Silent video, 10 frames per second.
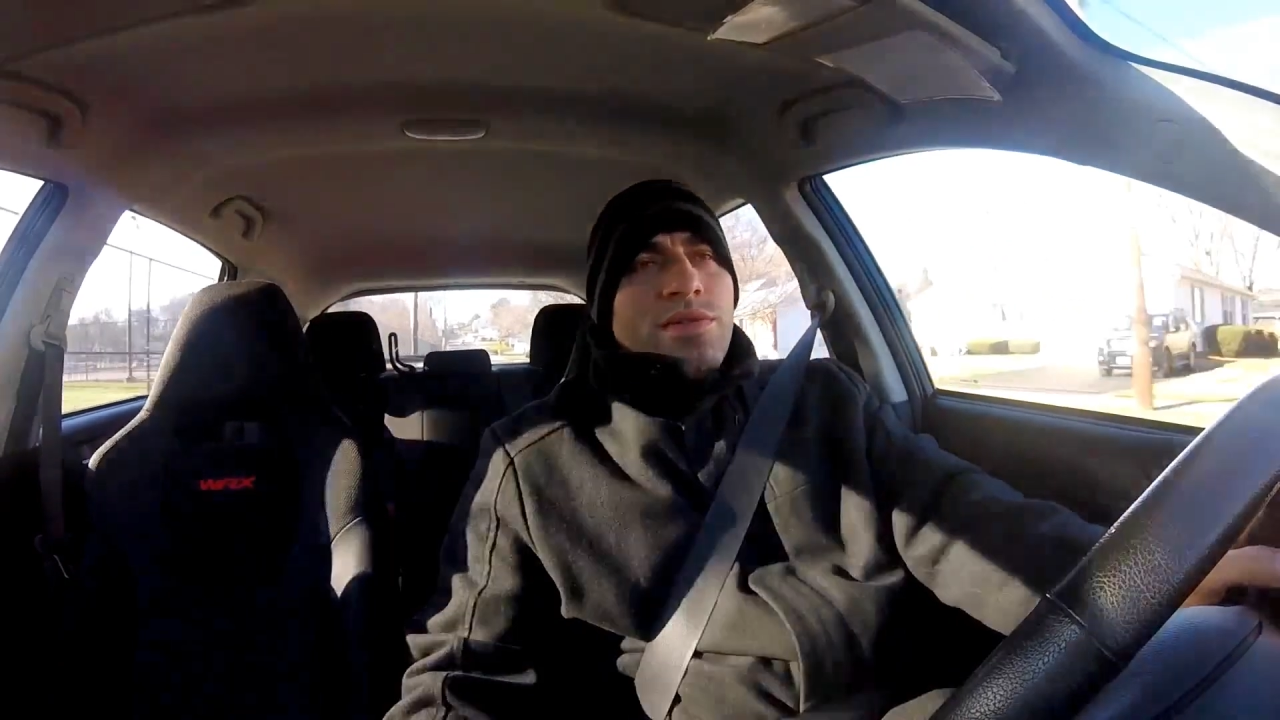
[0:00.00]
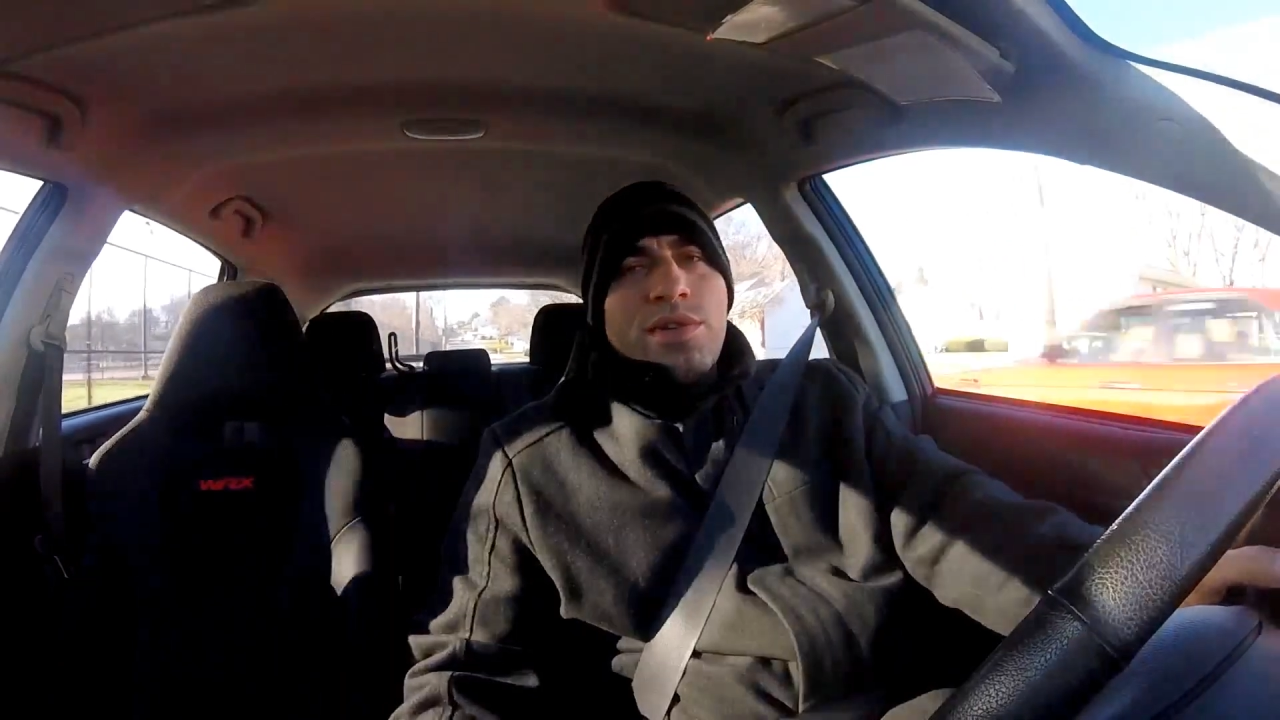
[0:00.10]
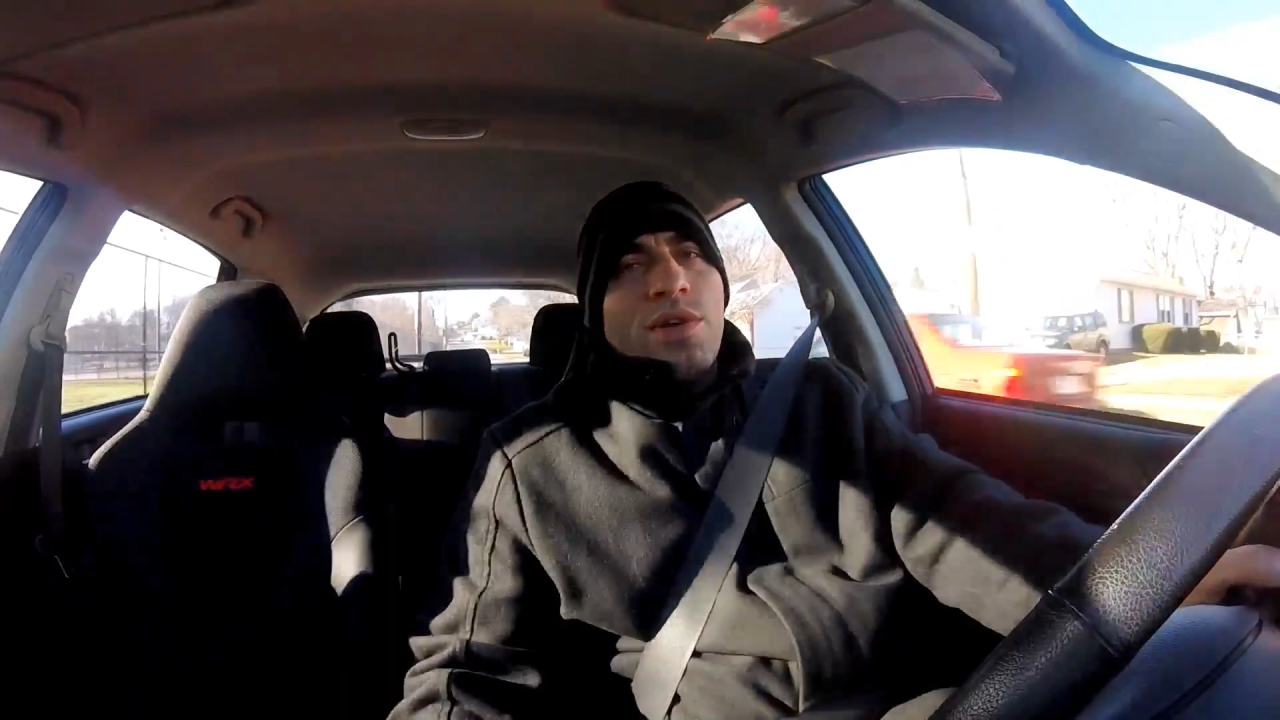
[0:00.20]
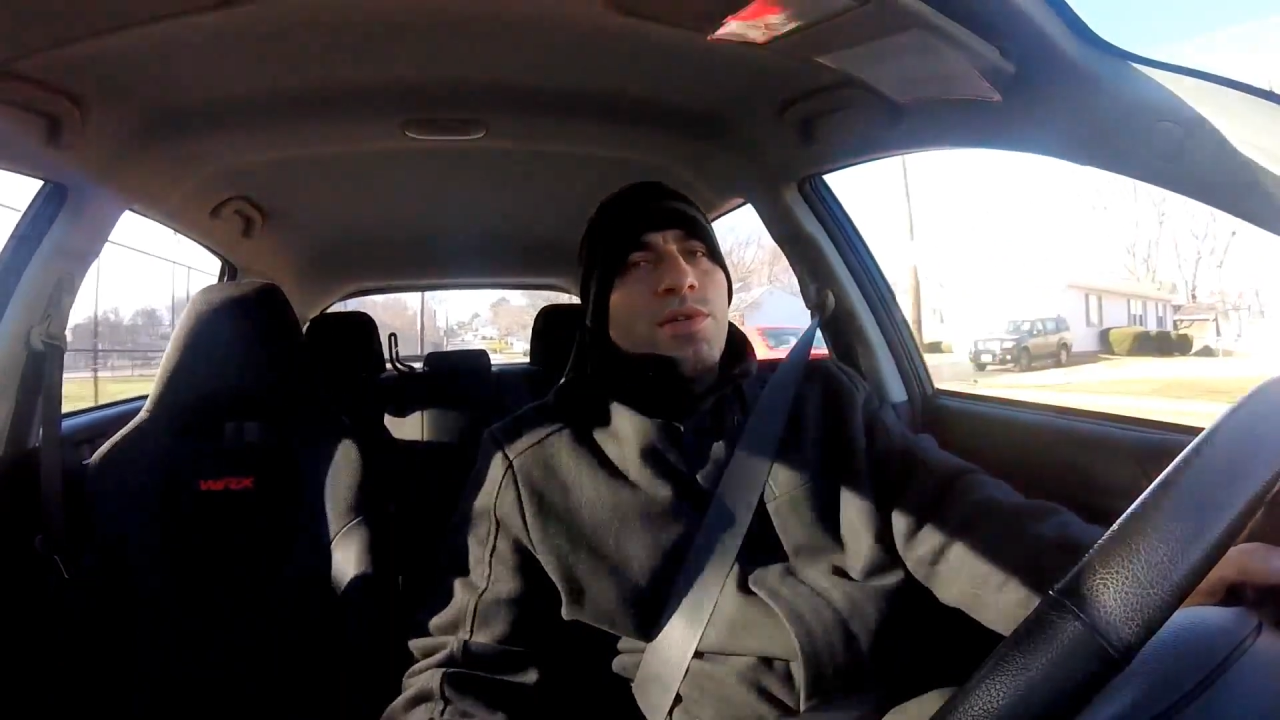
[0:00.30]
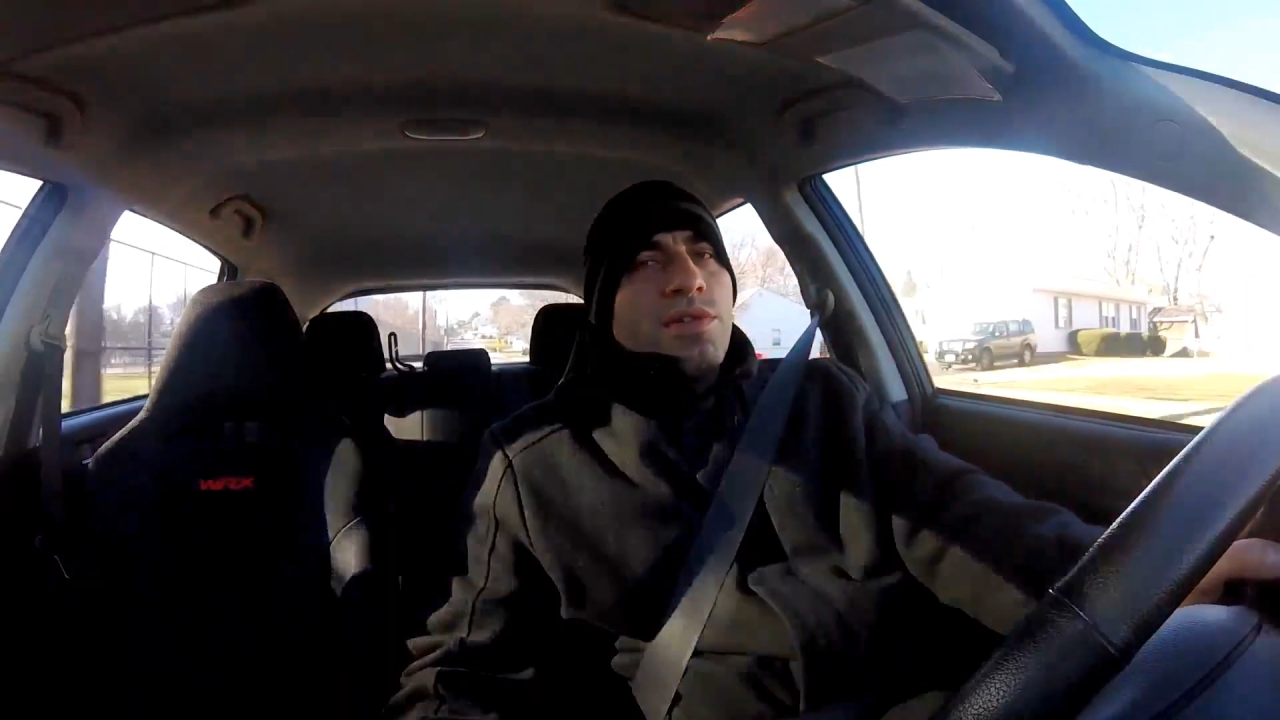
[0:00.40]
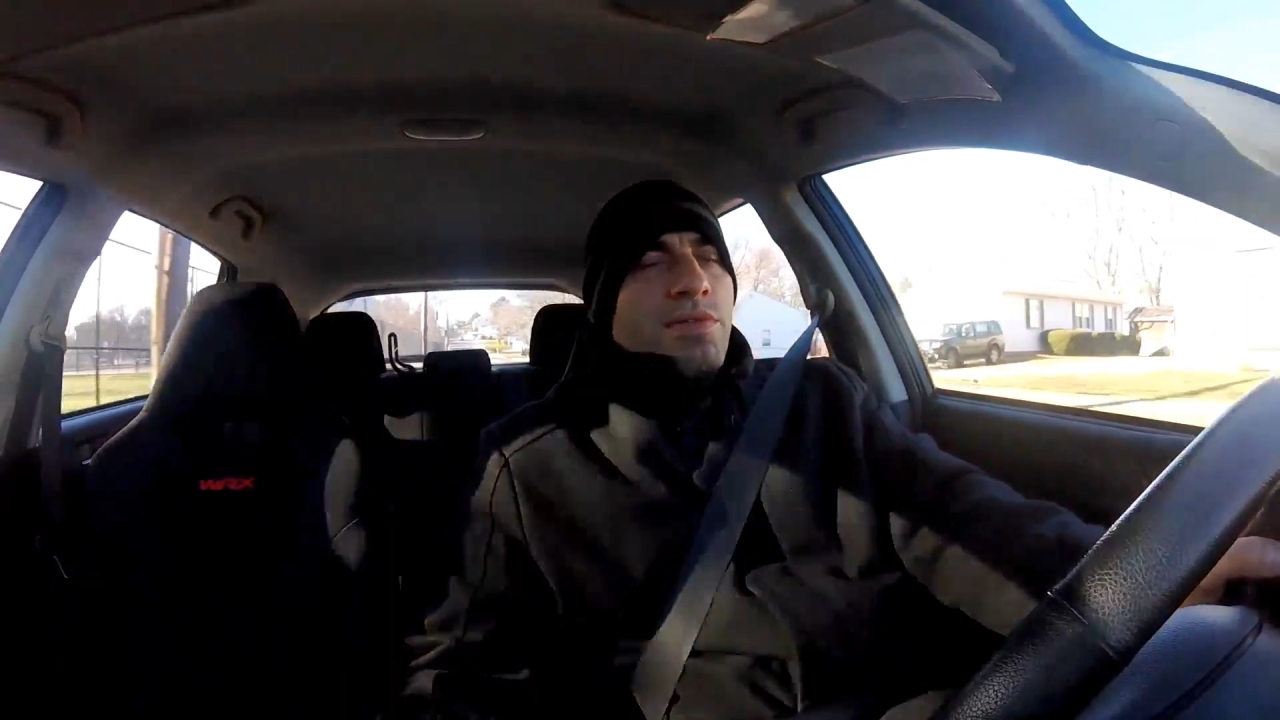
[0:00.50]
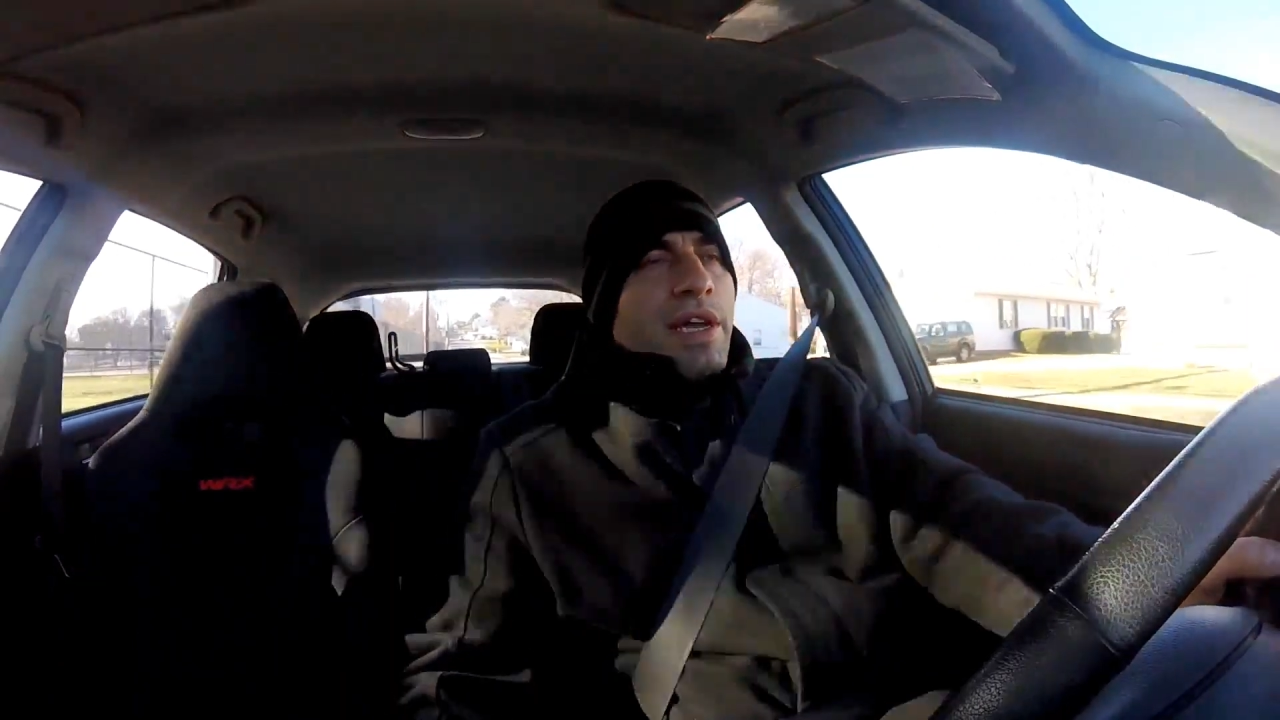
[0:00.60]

you know, the